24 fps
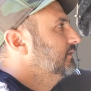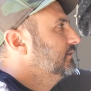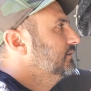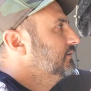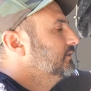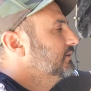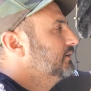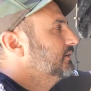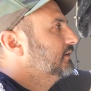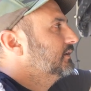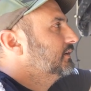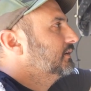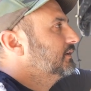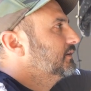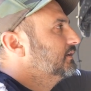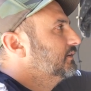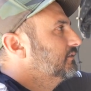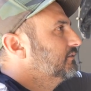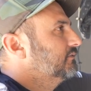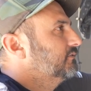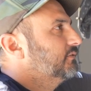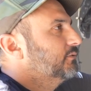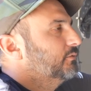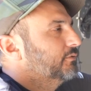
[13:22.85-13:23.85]

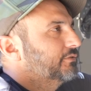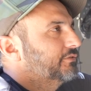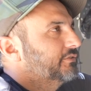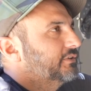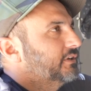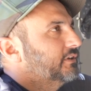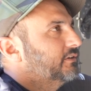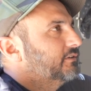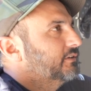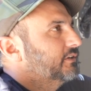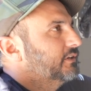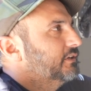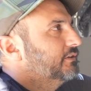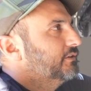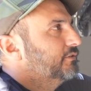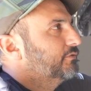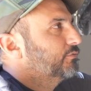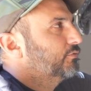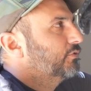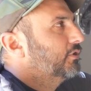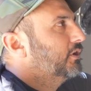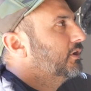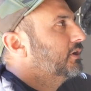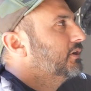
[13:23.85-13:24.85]
The fuel cell is
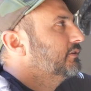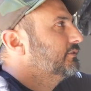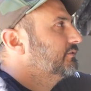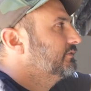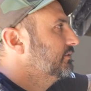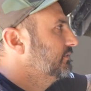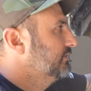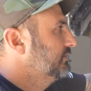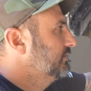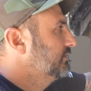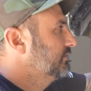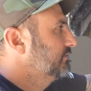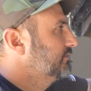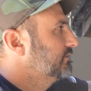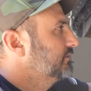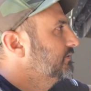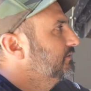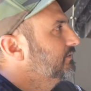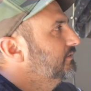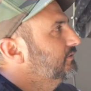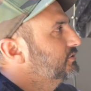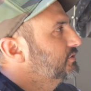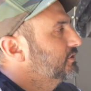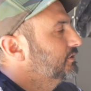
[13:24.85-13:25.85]
raw, so it'll
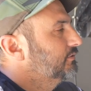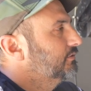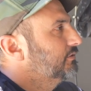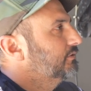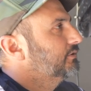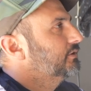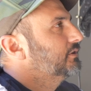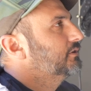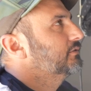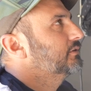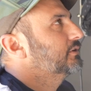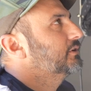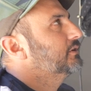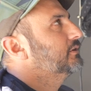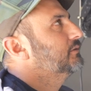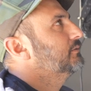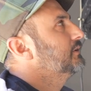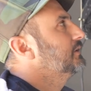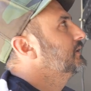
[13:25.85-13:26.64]
show the logo.